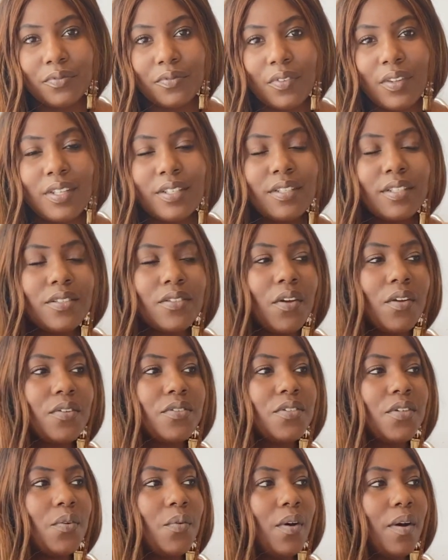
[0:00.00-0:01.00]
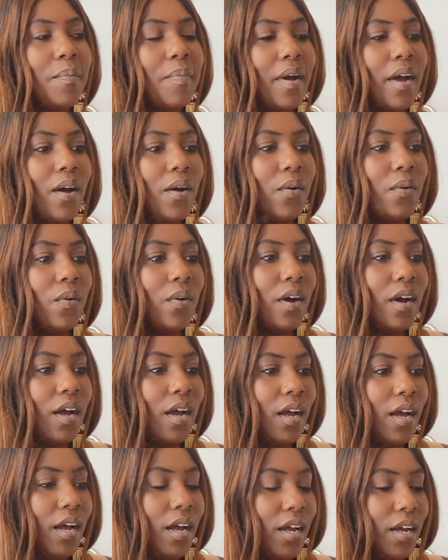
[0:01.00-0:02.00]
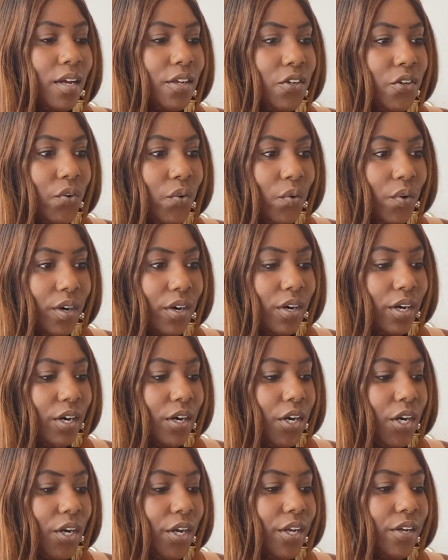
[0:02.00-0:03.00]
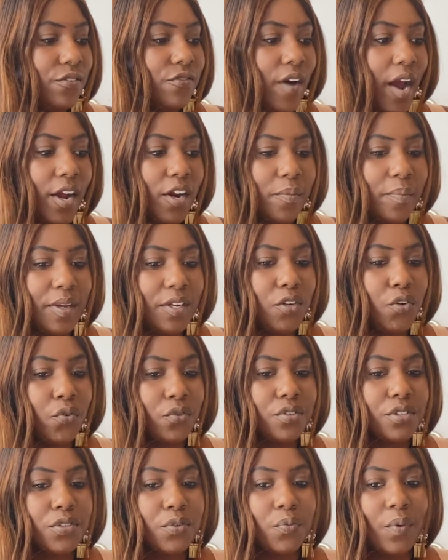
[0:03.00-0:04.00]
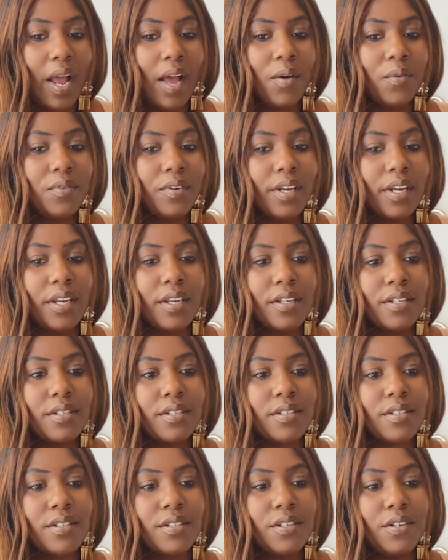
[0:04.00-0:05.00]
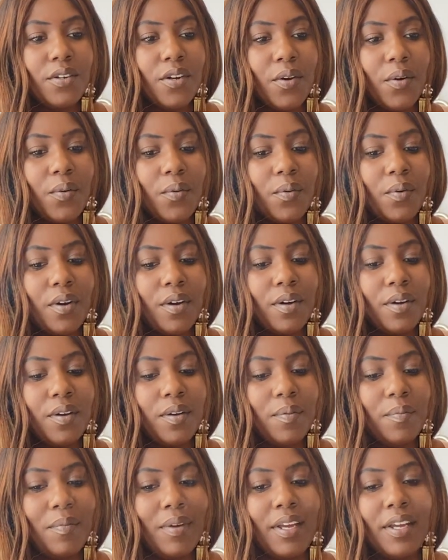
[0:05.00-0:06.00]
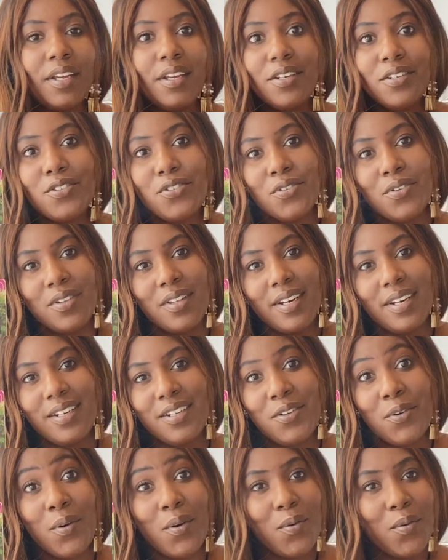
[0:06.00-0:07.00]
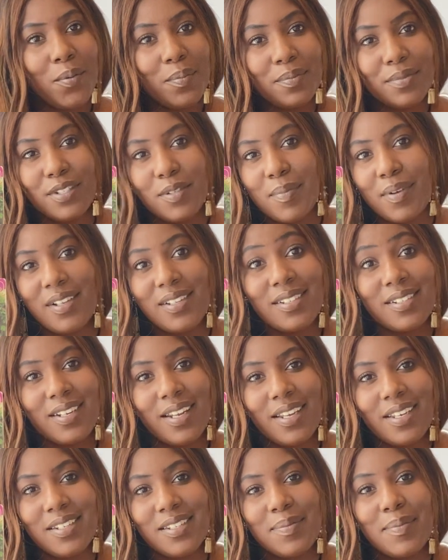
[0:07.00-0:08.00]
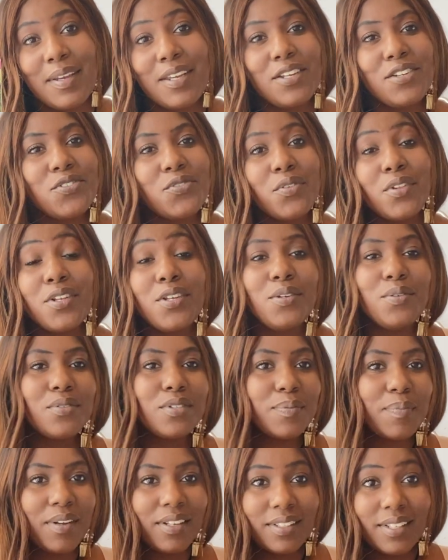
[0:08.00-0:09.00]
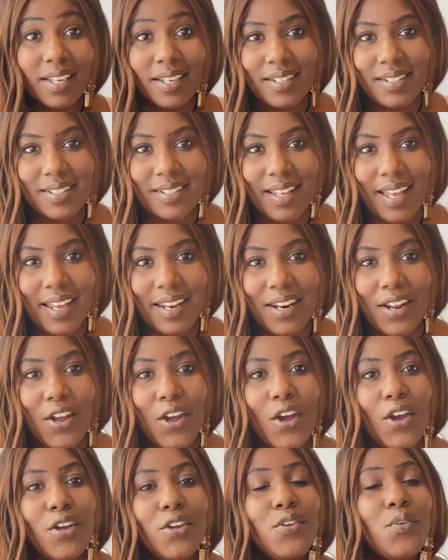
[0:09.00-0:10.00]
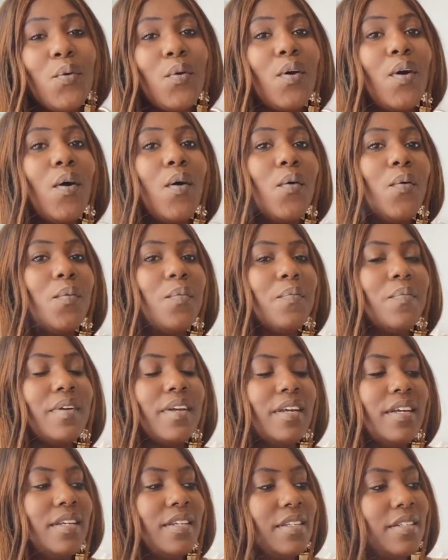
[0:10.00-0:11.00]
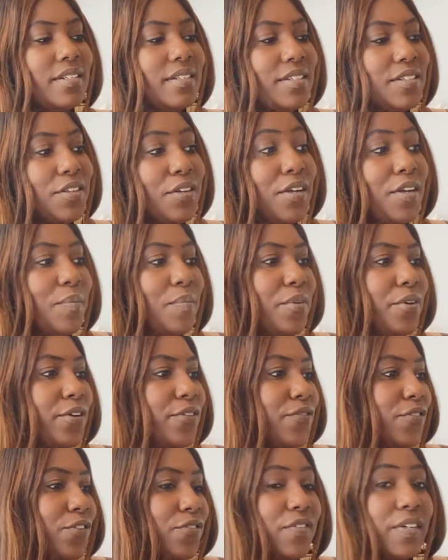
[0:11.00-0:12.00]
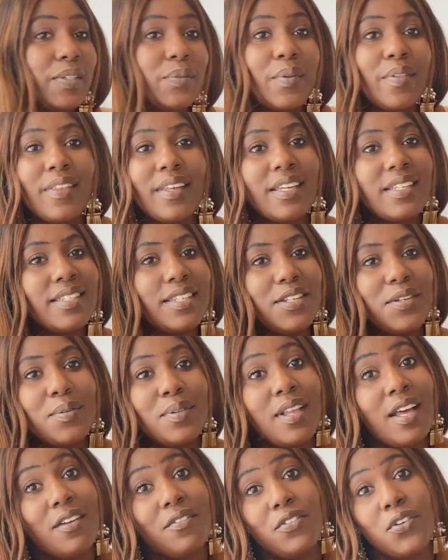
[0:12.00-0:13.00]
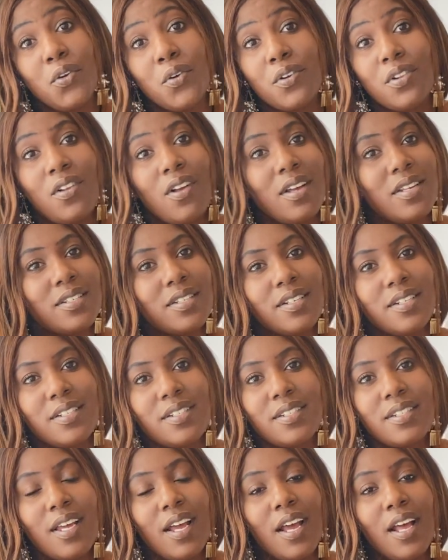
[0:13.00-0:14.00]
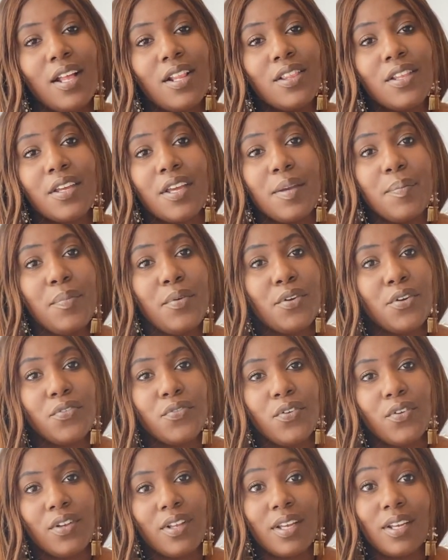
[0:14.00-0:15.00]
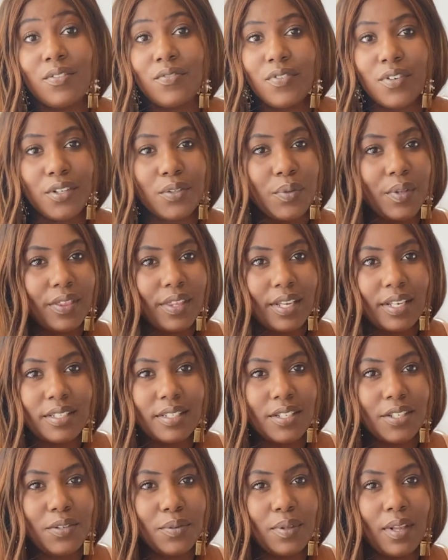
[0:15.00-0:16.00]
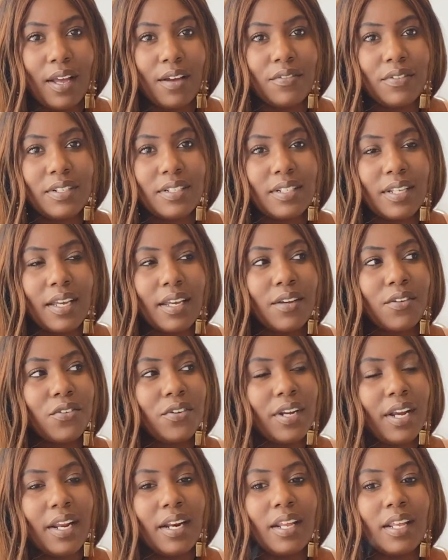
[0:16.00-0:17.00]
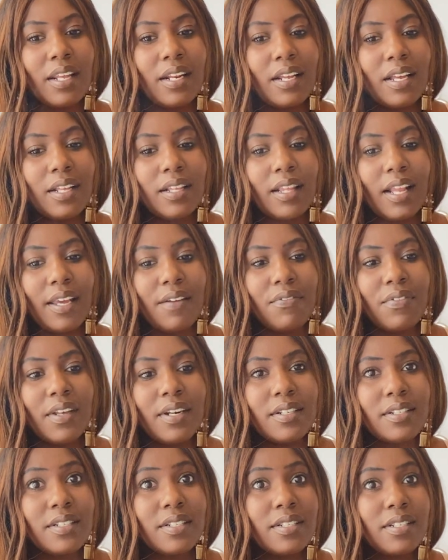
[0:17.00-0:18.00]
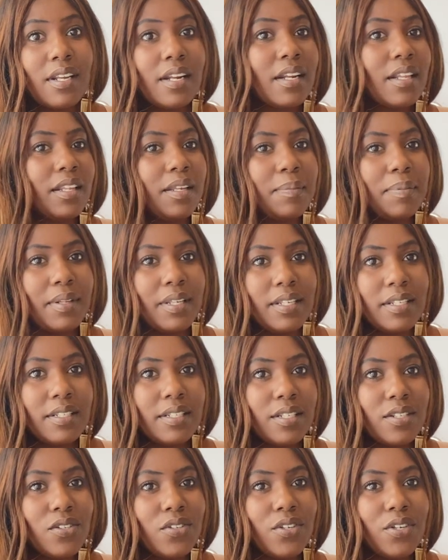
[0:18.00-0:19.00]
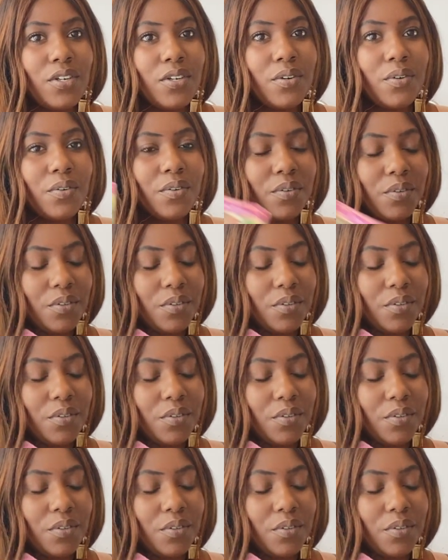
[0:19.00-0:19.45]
This is also about your environment, your surroundings, you know, making sure that your home smells nice, making sure that you smell nice, that your home is looking beautiful, filled with things that you love, your closet is looking beautiful and filled with things that you love. It's like creating a life that is aesthetically pleasing to you.